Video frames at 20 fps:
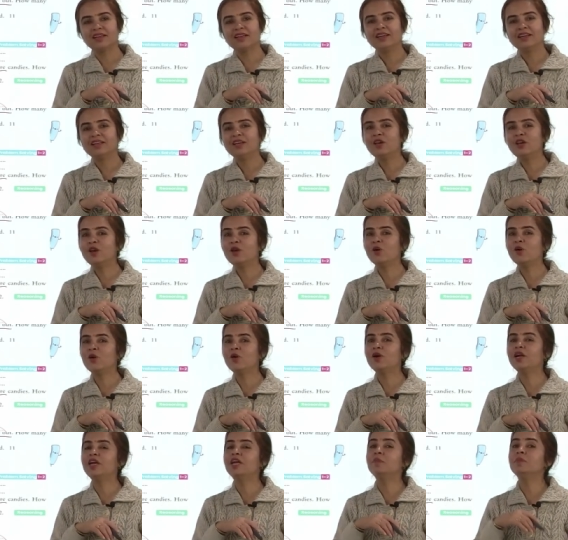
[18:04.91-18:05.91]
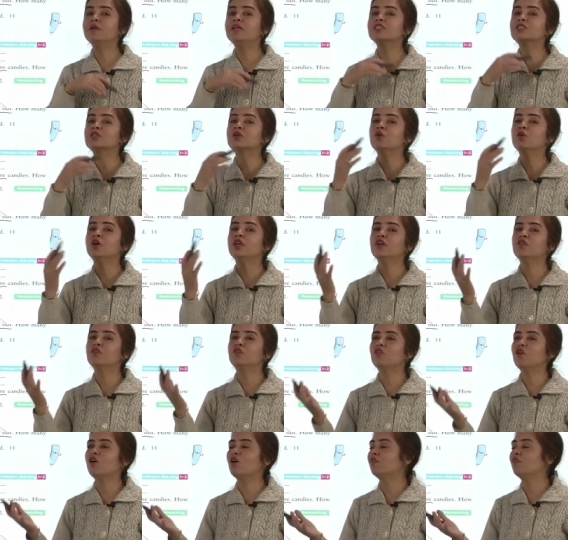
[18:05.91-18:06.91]
No, it means going
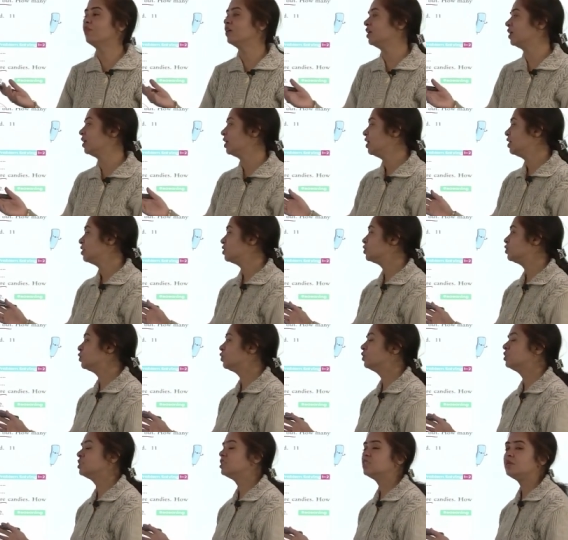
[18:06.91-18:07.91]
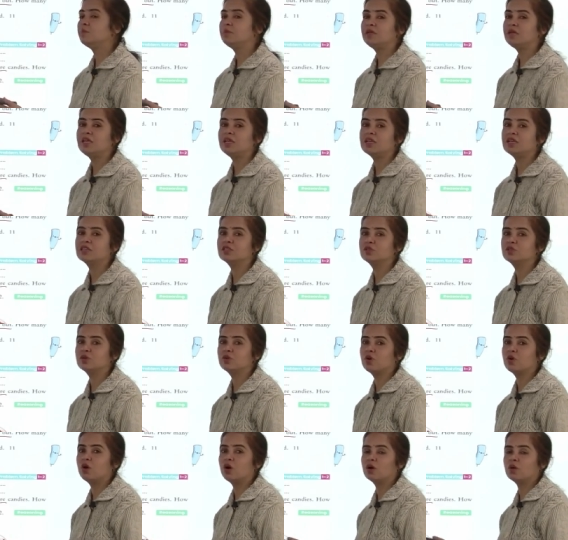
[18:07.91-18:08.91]
forward. So, Jimmy is
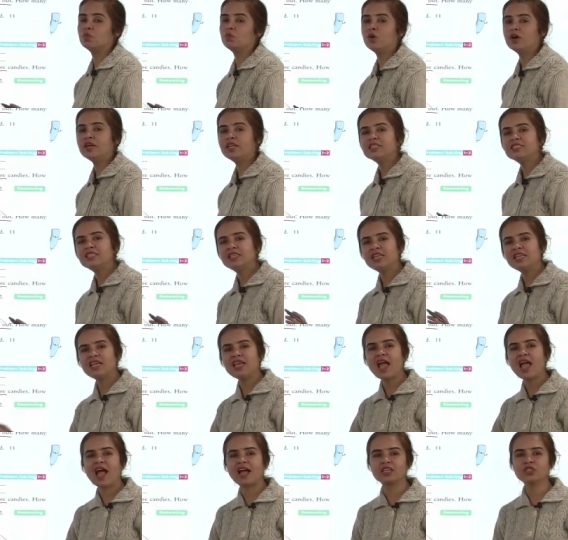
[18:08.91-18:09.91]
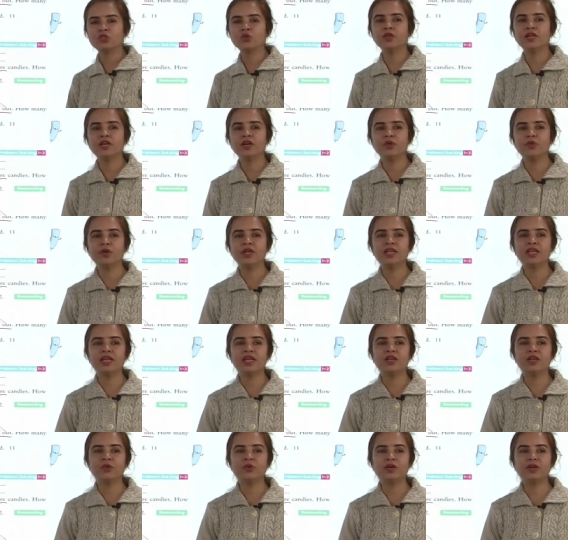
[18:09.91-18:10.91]
wrong. What is he actually doing? Can you
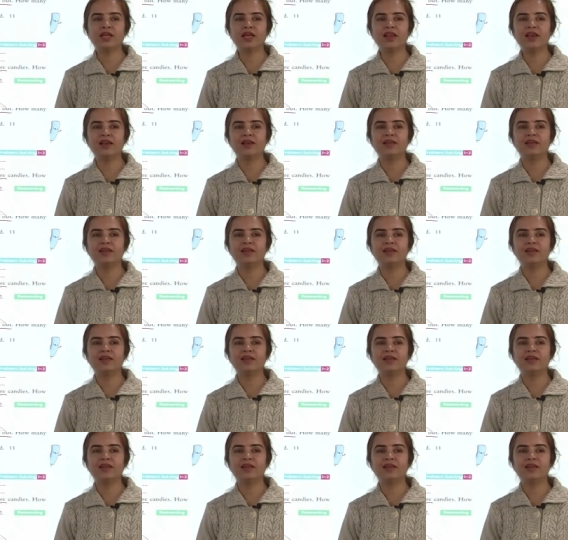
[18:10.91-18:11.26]
tell?